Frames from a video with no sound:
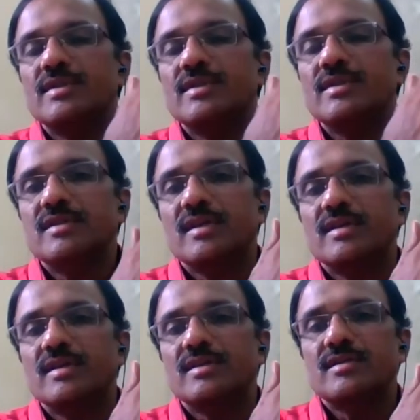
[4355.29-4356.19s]
Capsule
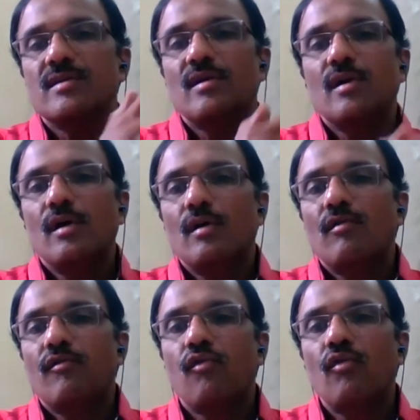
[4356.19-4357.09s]
is there.
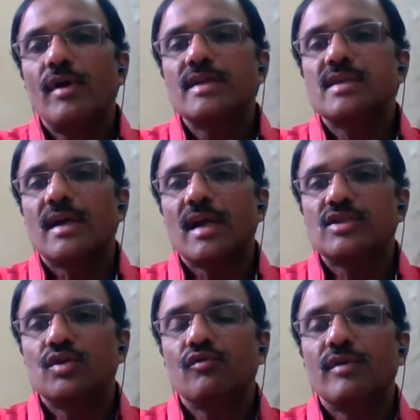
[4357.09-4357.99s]
Foot is attached
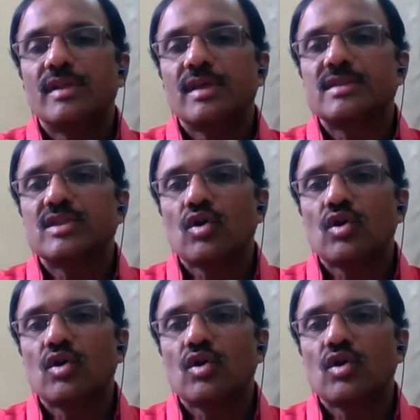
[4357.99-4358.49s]
to where the